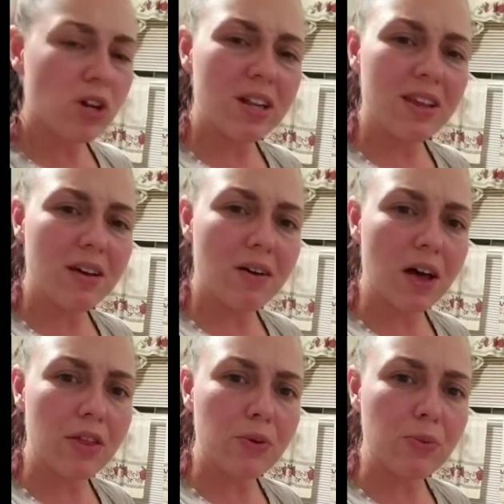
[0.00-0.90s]
I'm trying to think
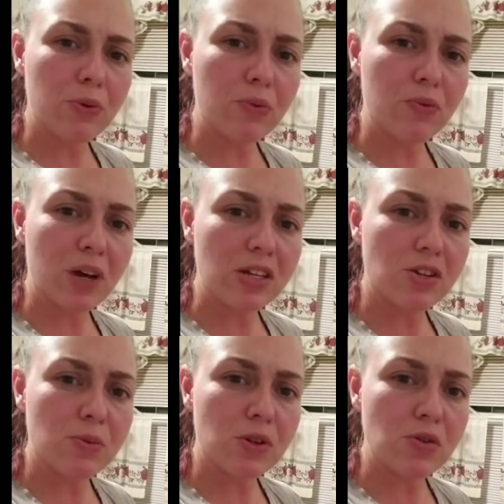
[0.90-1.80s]
of other root
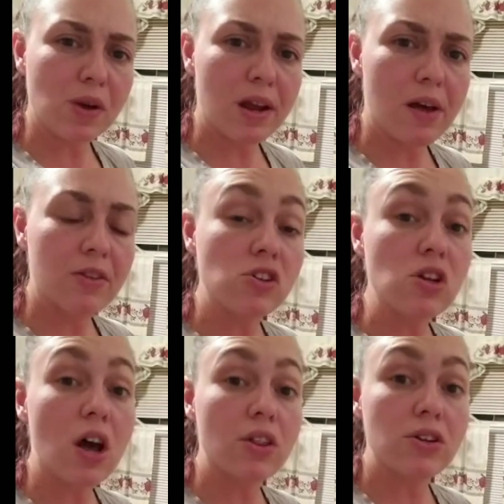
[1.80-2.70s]
vegetables right now.
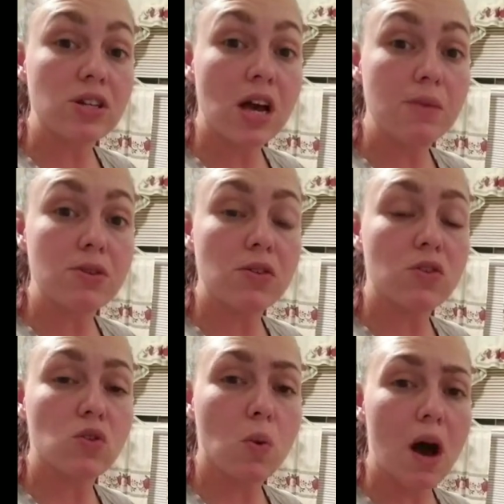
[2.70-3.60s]
There's other
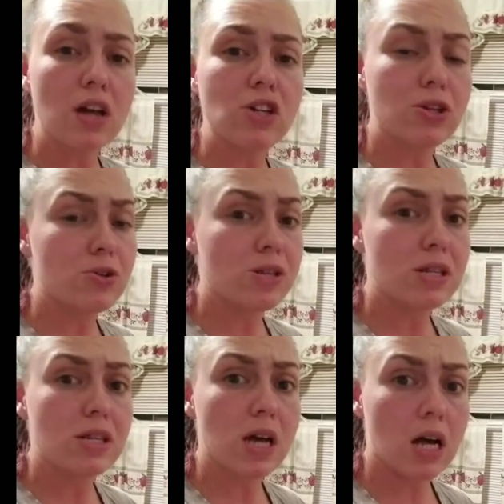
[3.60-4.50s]
types of squash.
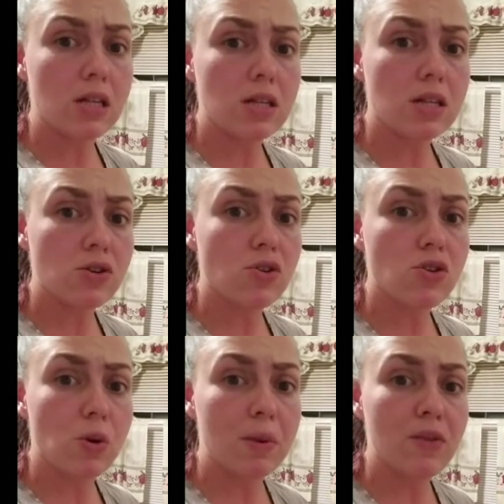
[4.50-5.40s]
There's tons.
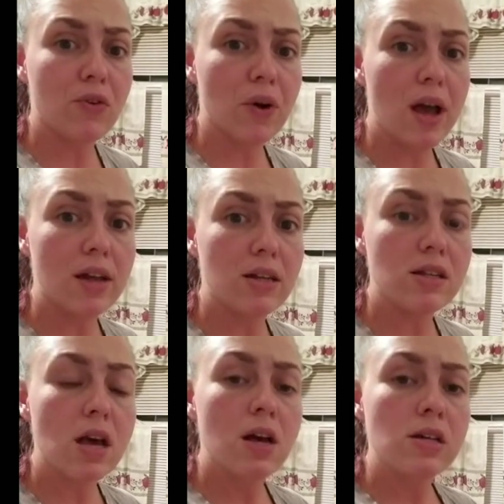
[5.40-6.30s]
There's so many
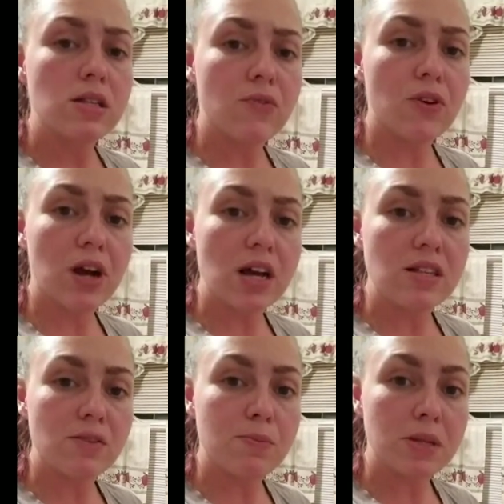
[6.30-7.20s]
varieties. Different
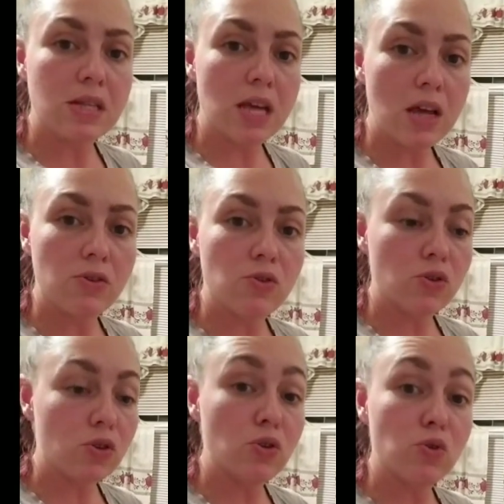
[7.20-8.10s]
kinds of
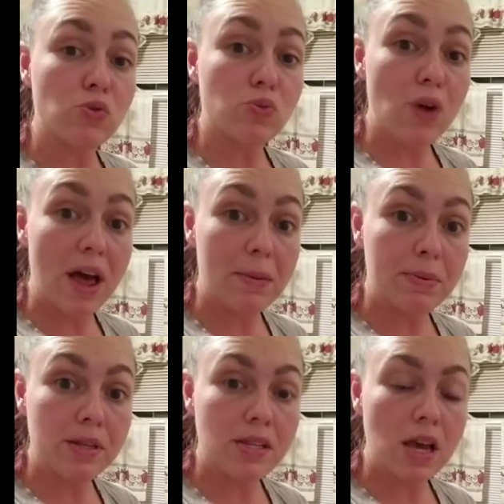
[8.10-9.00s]
potatoes. You could use
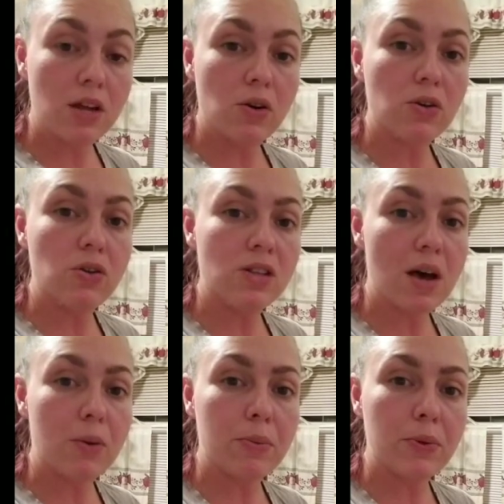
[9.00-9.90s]
red
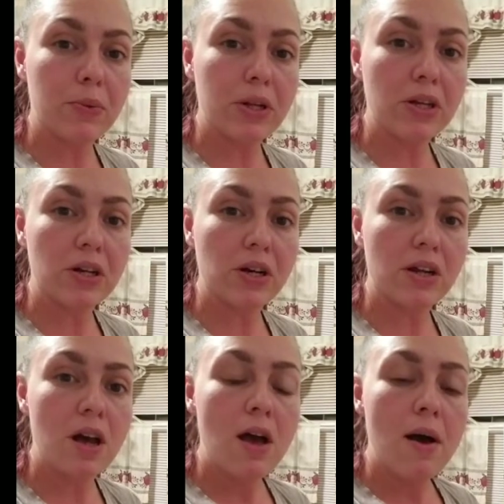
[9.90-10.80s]
potatoes. That would be really
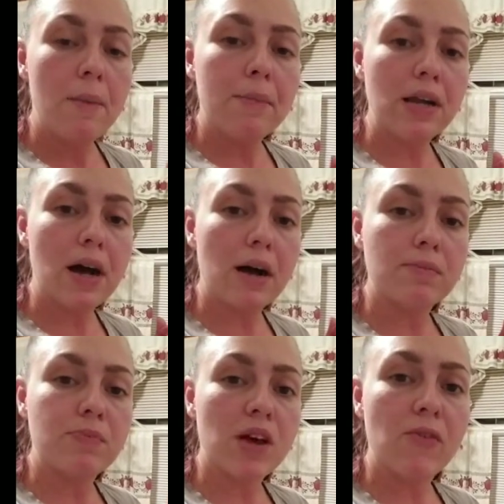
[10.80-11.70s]
good. But
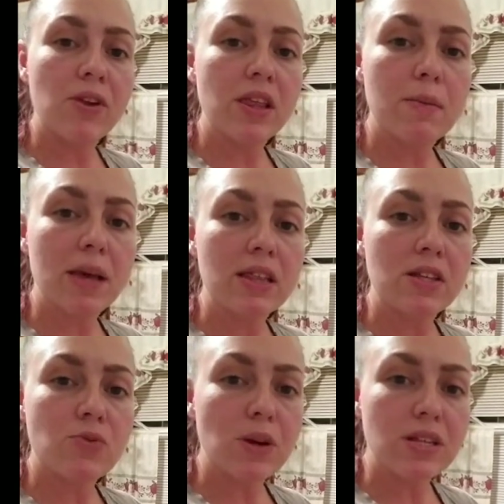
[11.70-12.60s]
definitely
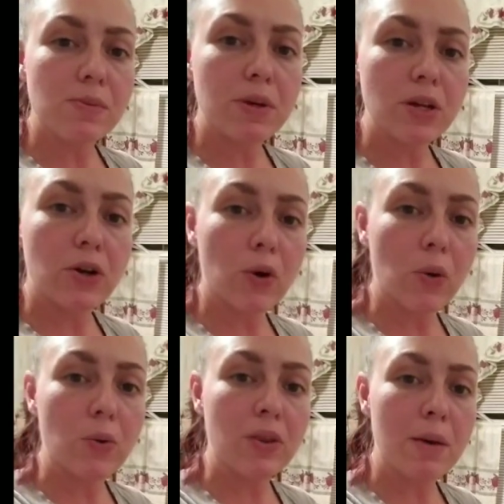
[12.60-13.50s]
make this recipe
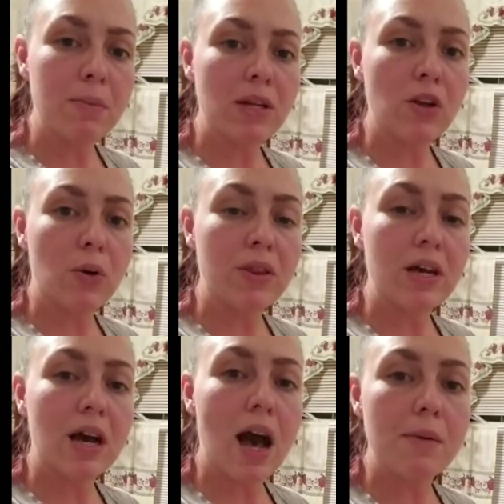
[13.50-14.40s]
your own. Let me know
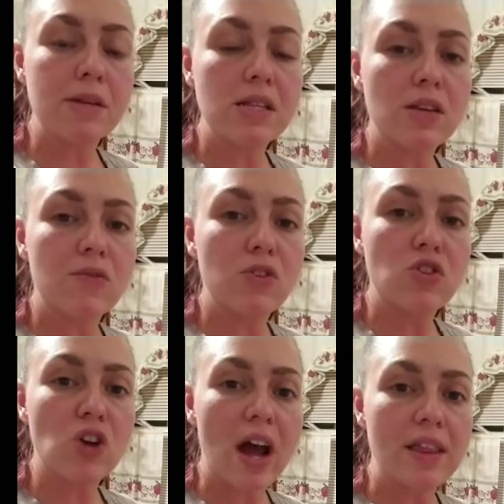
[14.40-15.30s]
in the comments if
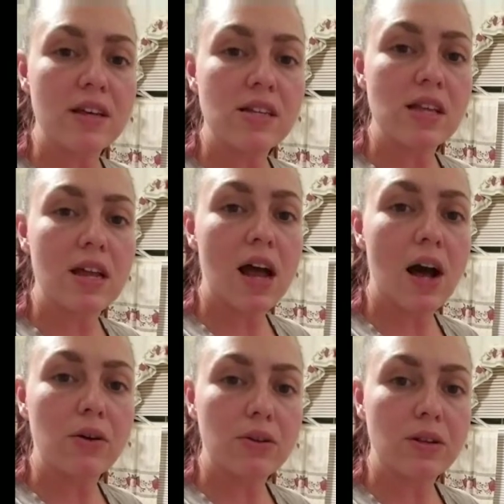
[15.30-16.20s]
you try this and
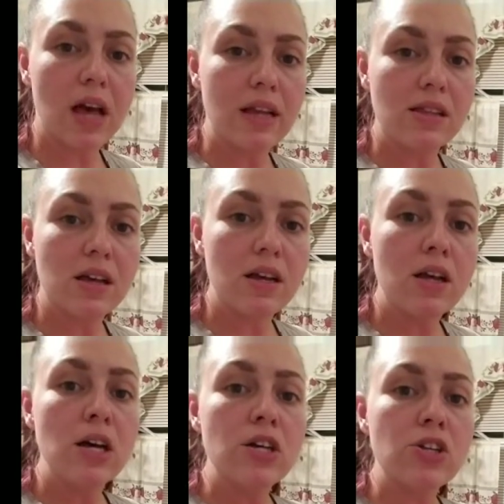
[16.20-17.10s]
how you liked
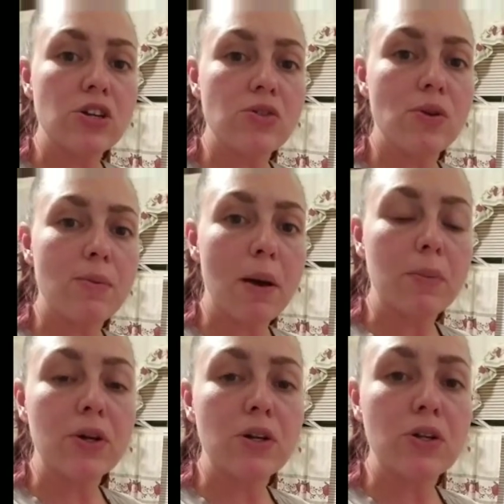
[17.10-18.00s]
it. Just
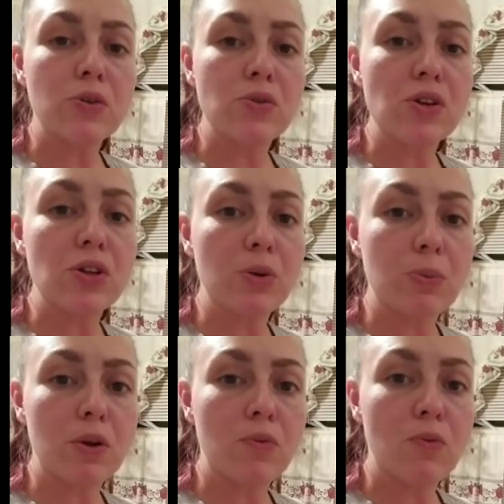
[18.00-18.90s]
remember, use
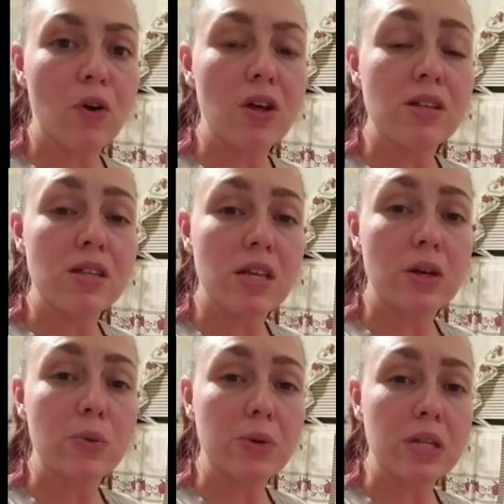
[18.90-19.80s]
aluminum foil.
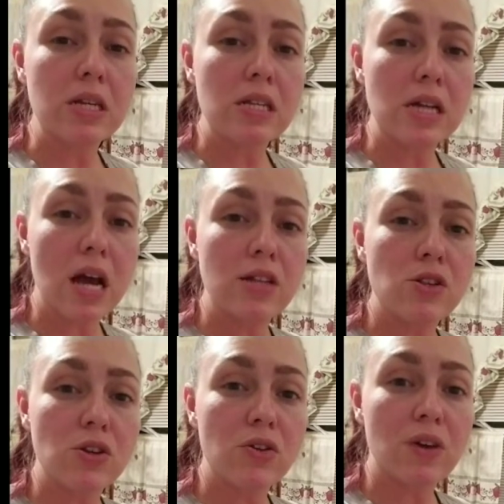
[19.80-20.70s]
Seal it really
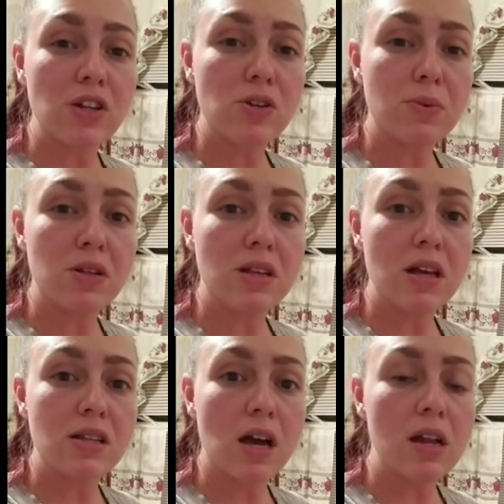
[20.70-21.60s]
tight so your
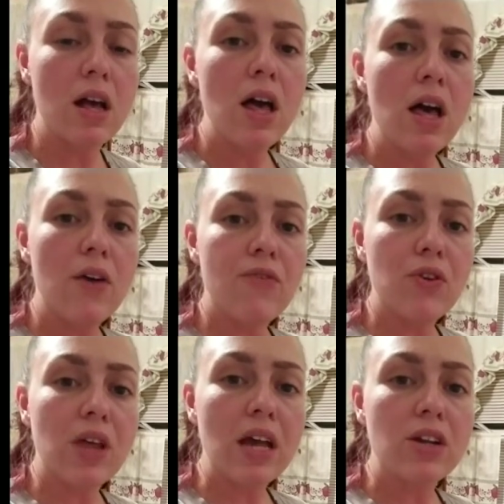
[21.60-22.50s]
vegetables get done.
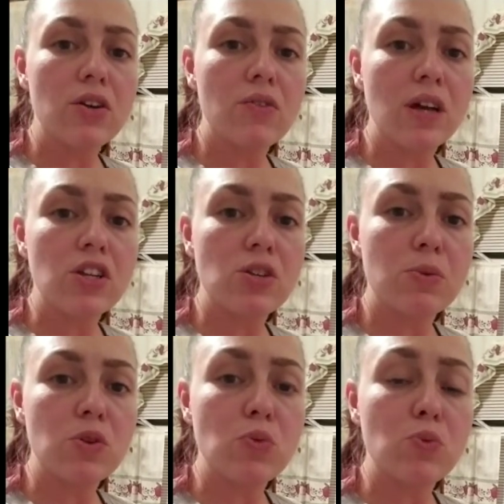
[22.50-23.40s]
If you like your
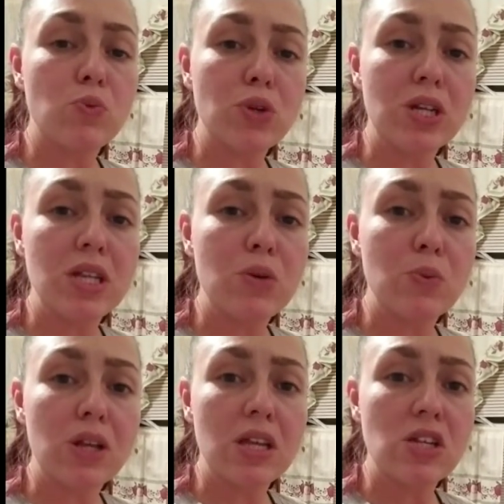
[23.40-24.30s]
vegetables
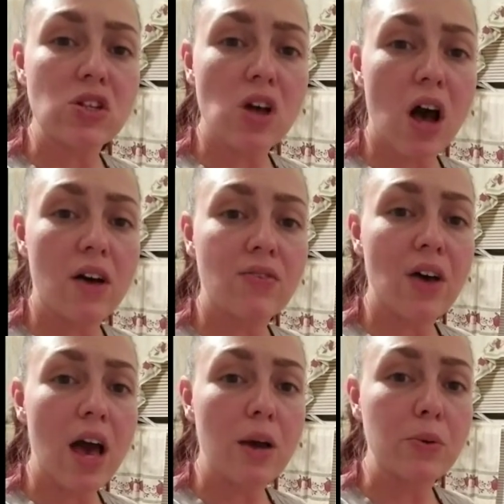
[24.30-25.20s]
really, really
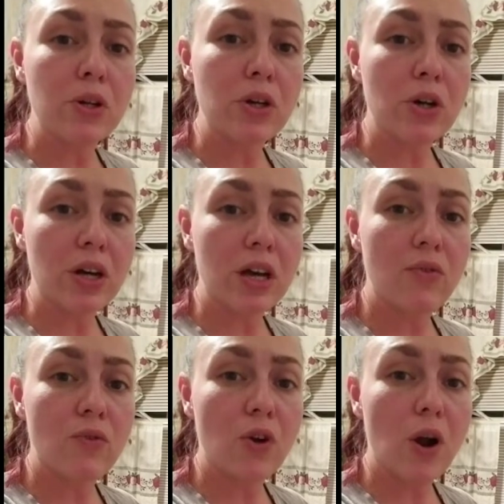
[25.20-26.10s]
soft, I would cook
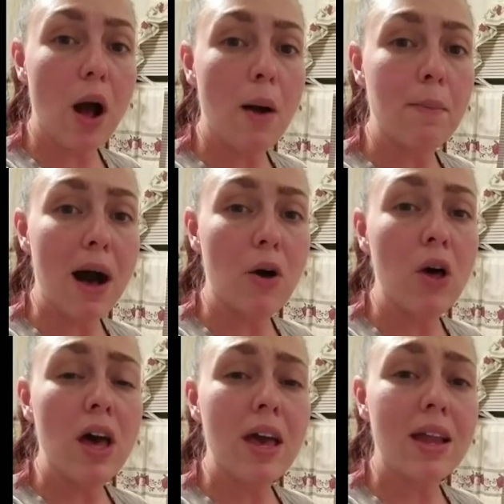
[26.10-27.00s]
it for
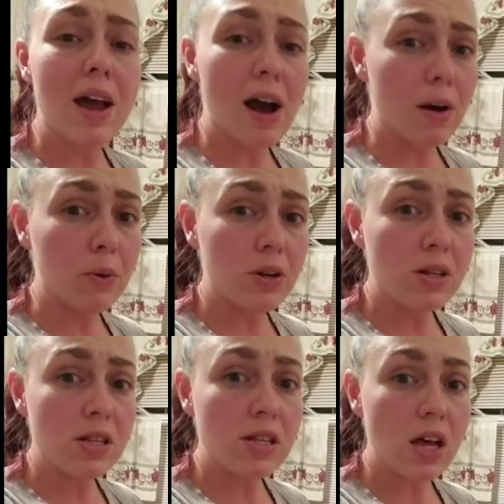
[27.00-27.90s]
about an
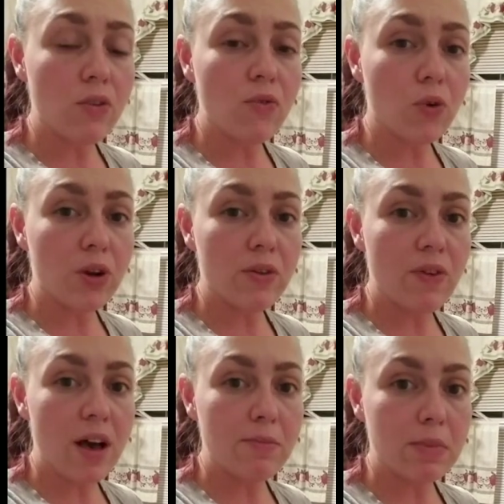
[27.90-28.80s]
hour instead of
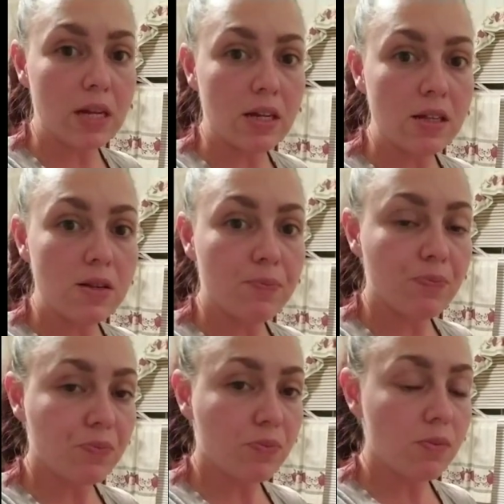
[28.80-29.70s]
45 minutes.
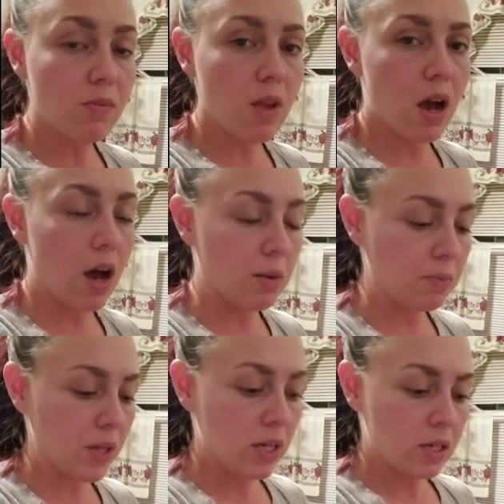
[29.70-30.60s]

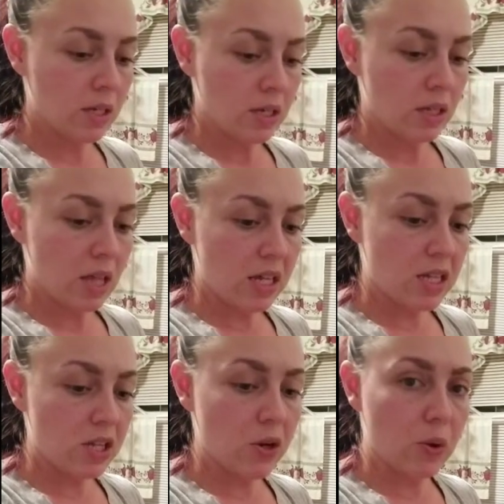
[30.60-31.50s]

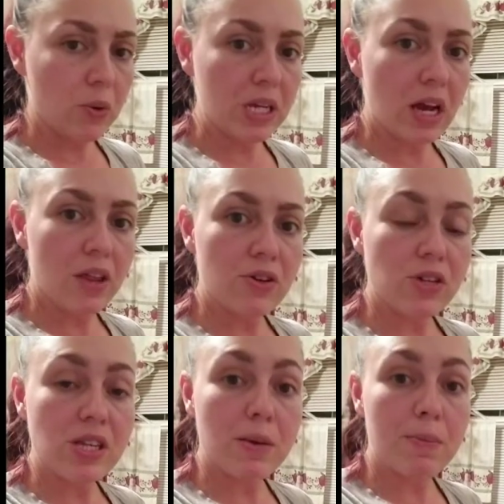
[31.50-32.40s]
That's the only
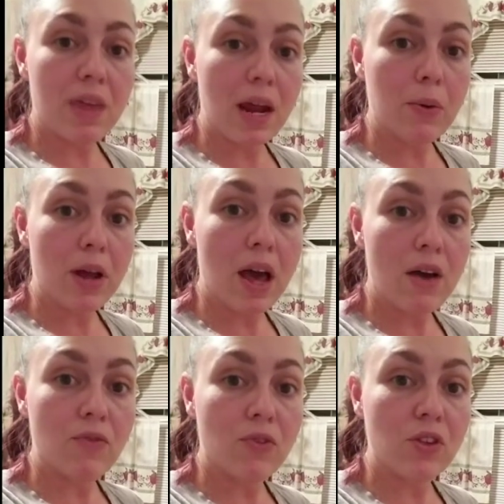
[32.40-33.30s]
other tip that I would
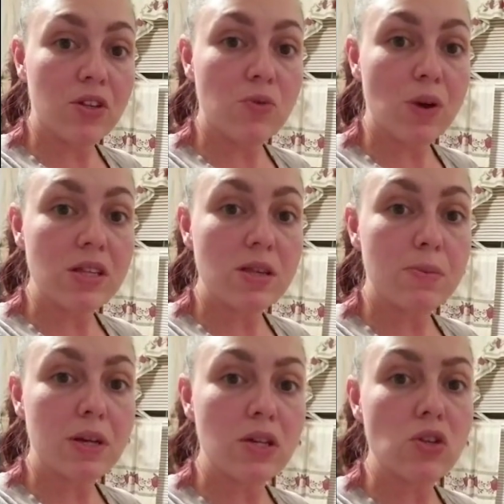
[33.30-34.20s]
have for this
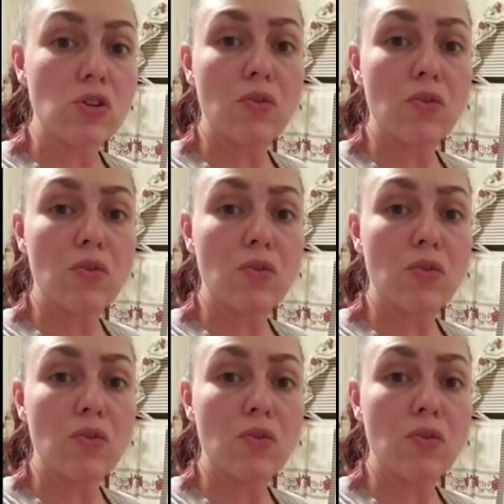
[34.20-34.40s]
recipe.